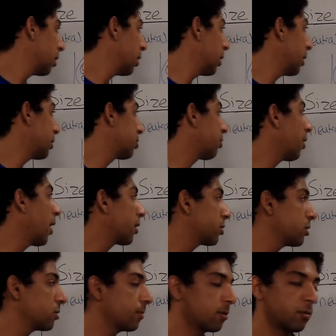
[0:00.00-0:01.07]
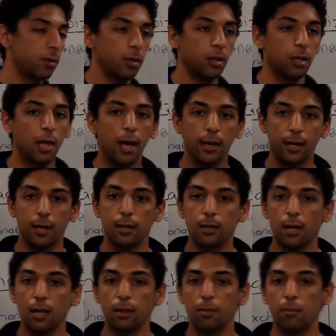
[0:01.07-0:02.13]
the interactions between the
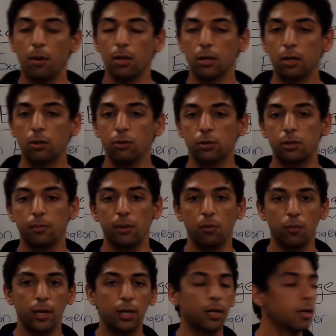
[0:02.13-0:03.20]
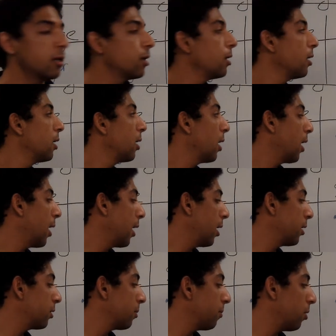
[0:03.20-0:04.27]
ligand and the molecule to be weakened,
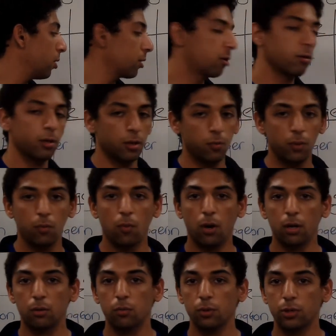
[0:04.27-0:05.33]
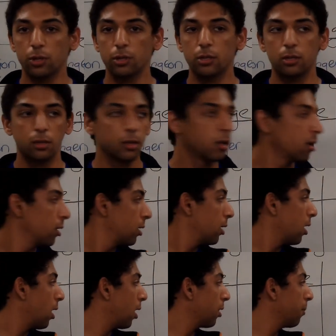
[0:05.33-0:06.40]
and the molecule that we want will just,
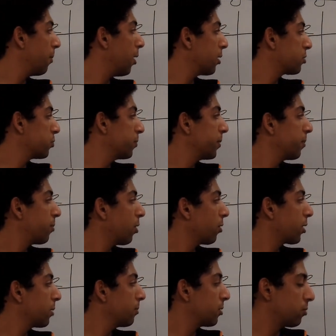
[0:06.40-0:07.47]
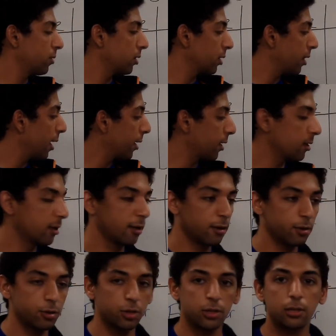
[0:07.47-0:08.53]
uh, the bonds will be broken between the ligand and
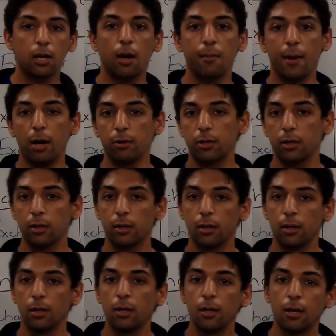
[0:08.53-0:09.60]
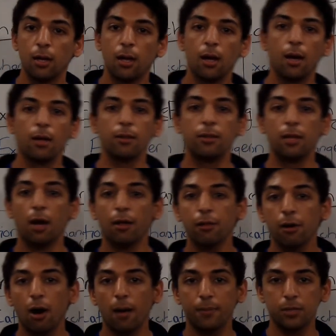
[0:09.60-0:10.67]
it'll just come out. The
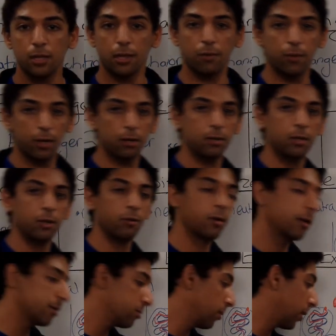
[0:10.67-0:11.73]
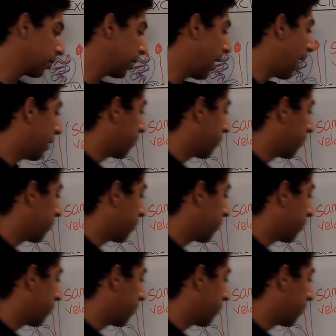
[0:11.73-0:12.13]
other option that we could do is we could